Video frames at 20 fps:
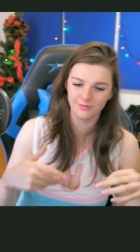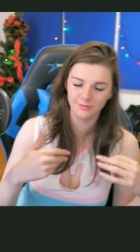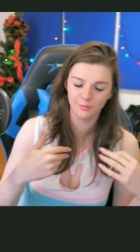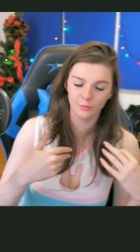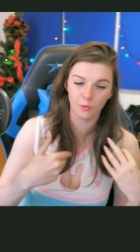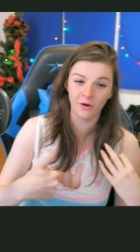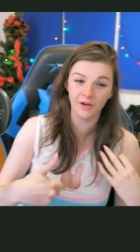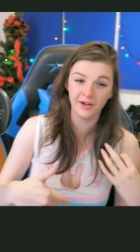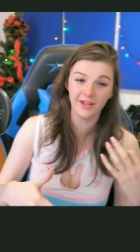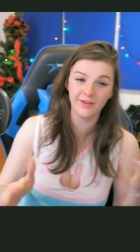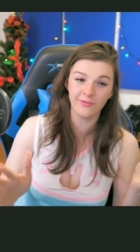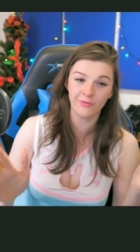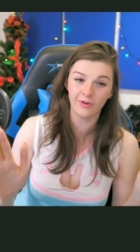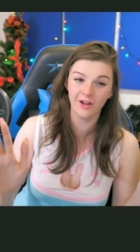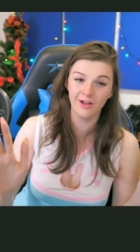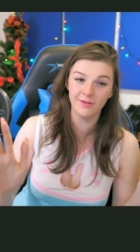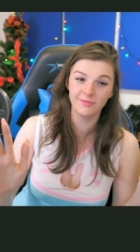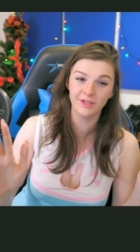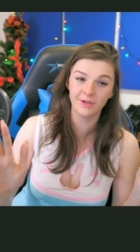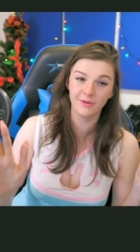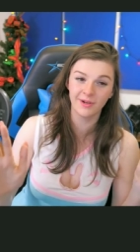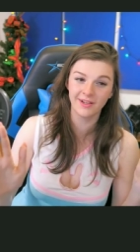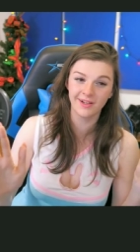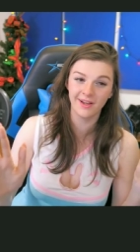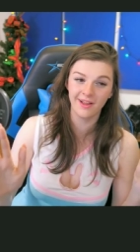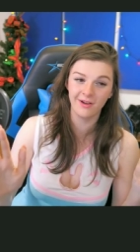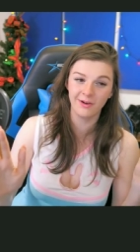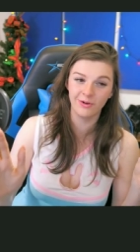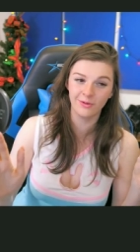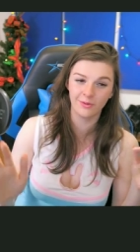whatever I'm doing
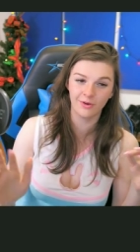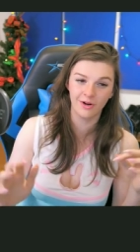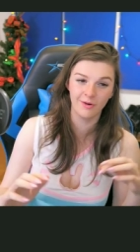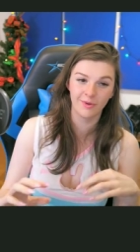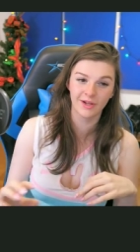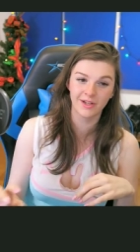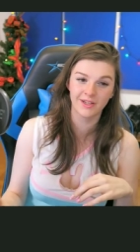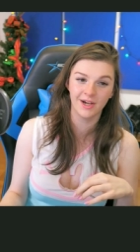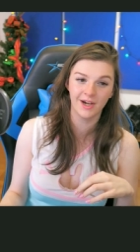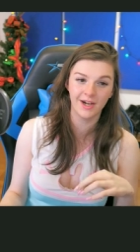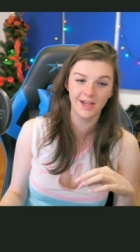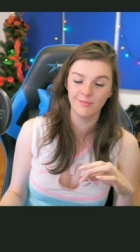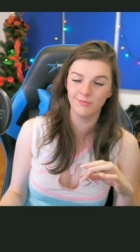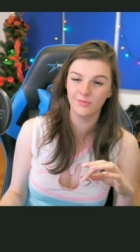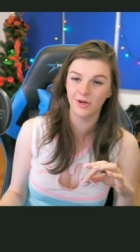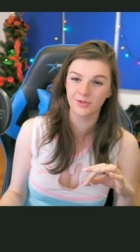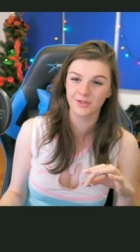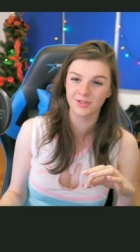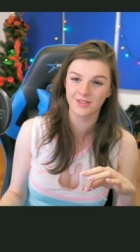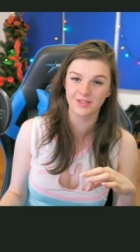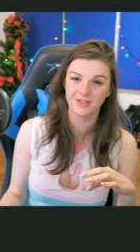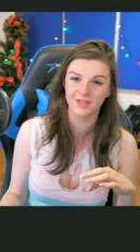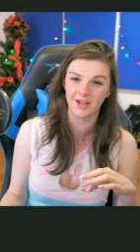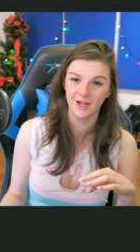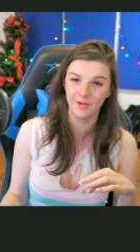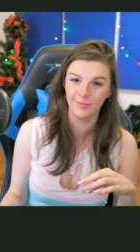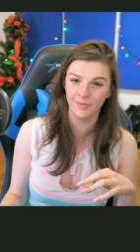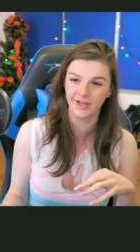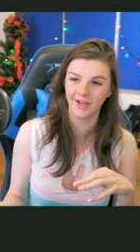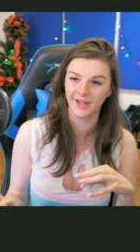now, where I'm a guy most of the
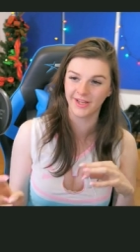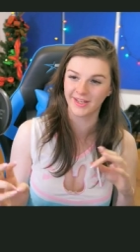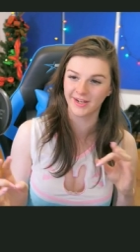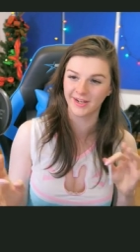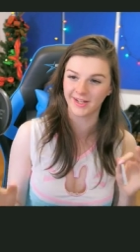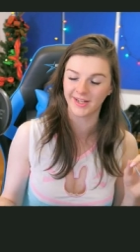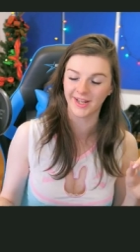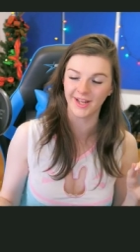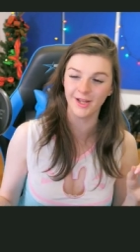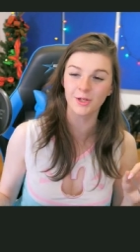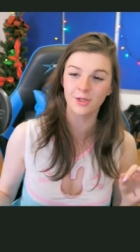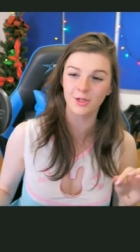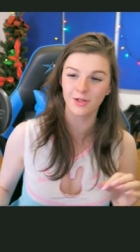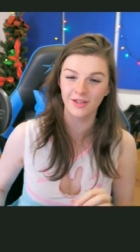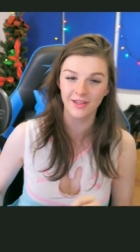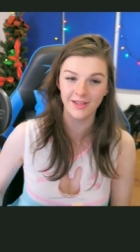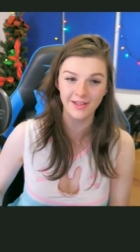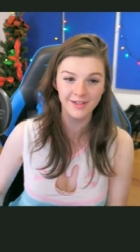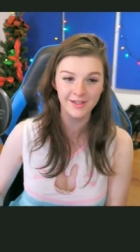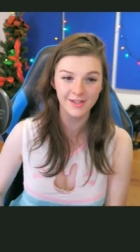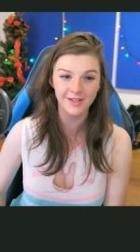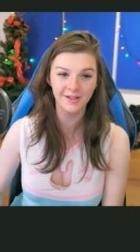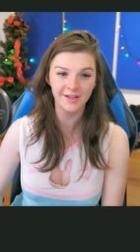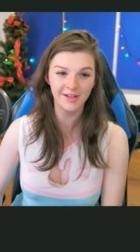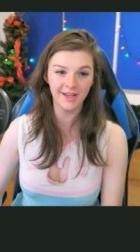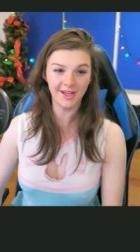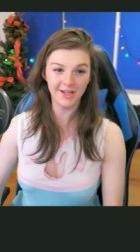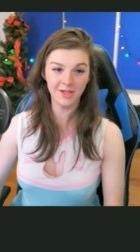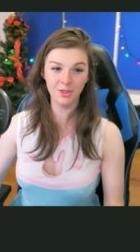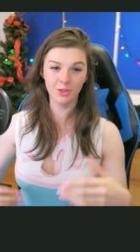time, and I can occasionally
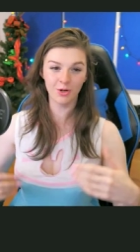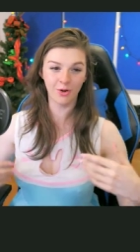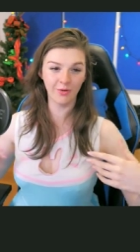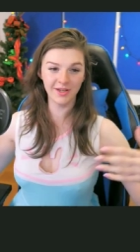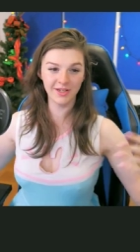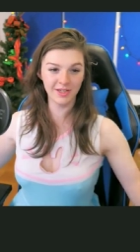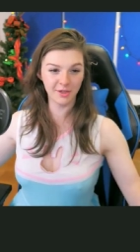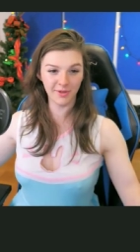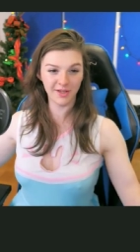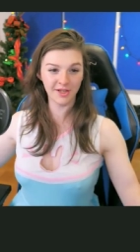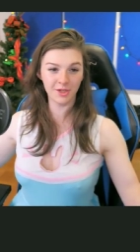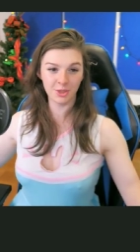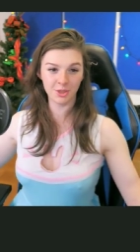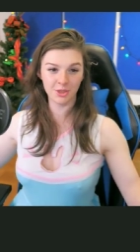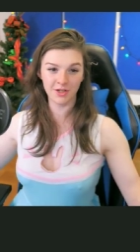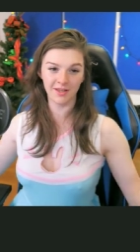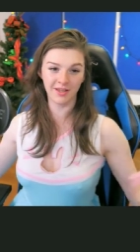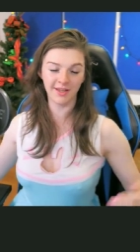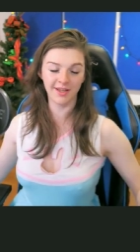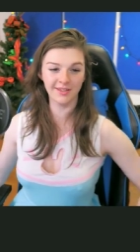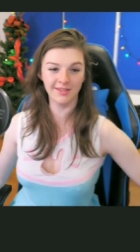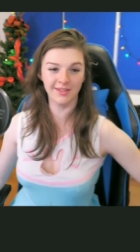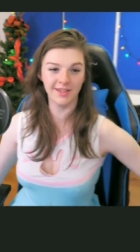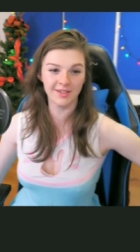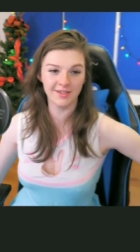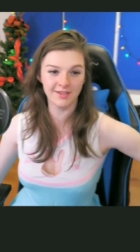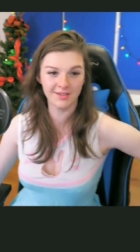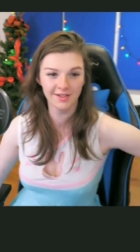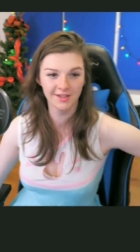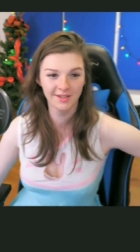enjoy doing shit like
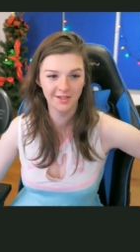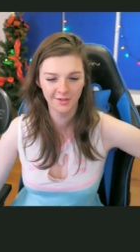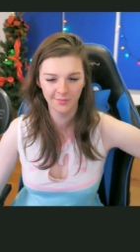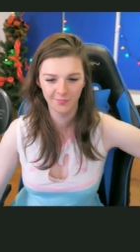this.